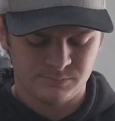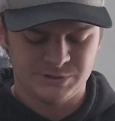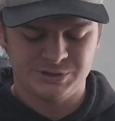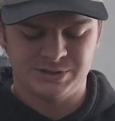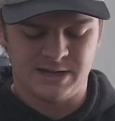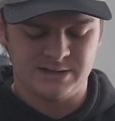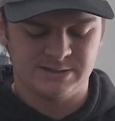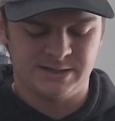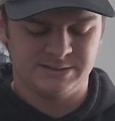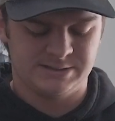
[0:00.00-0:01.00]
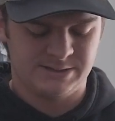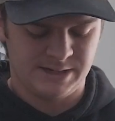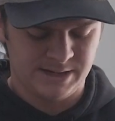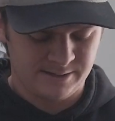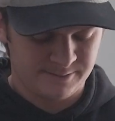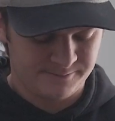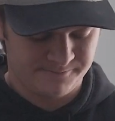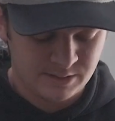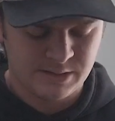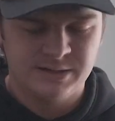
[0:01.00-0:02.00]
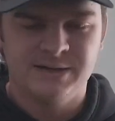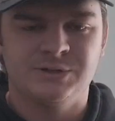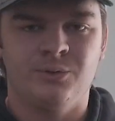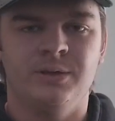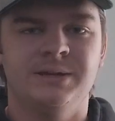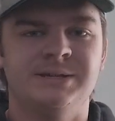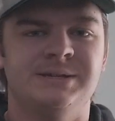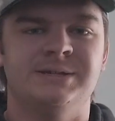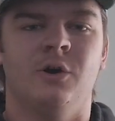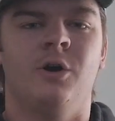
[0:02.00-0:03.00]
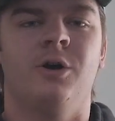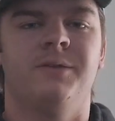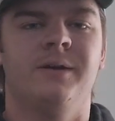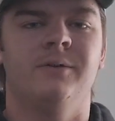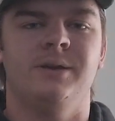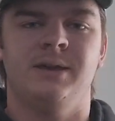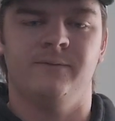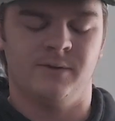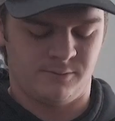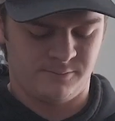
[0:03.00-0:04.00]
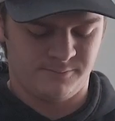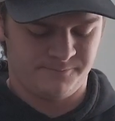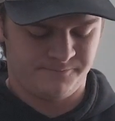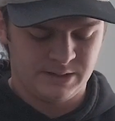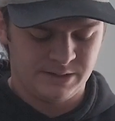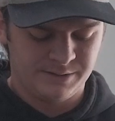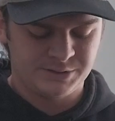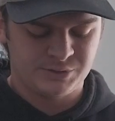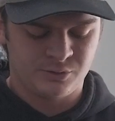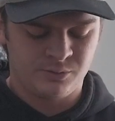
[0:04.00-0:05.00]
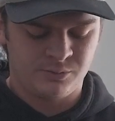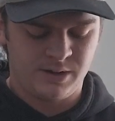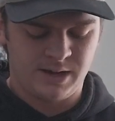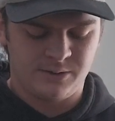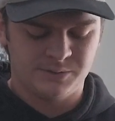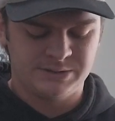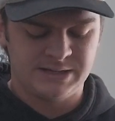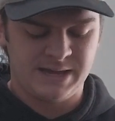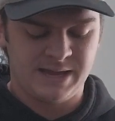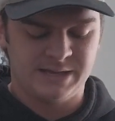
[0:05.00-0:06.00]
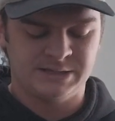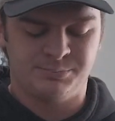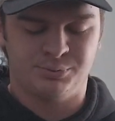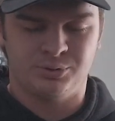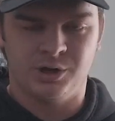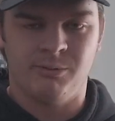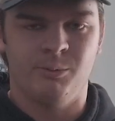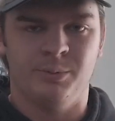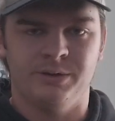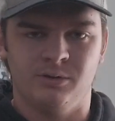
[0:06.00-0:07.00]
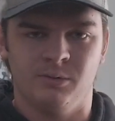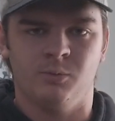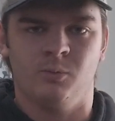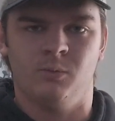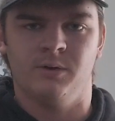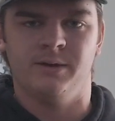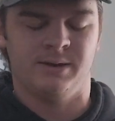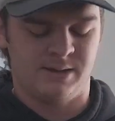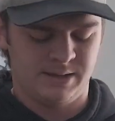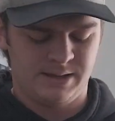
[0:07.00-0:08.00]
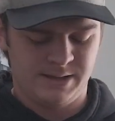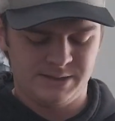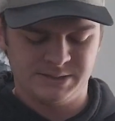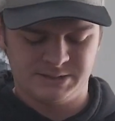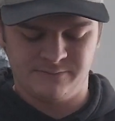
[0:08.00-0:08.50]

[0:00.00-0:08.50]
just not as nice as 1080. Next on the list is the Autel Evo. Now this drone, I would say, is probably #1 in this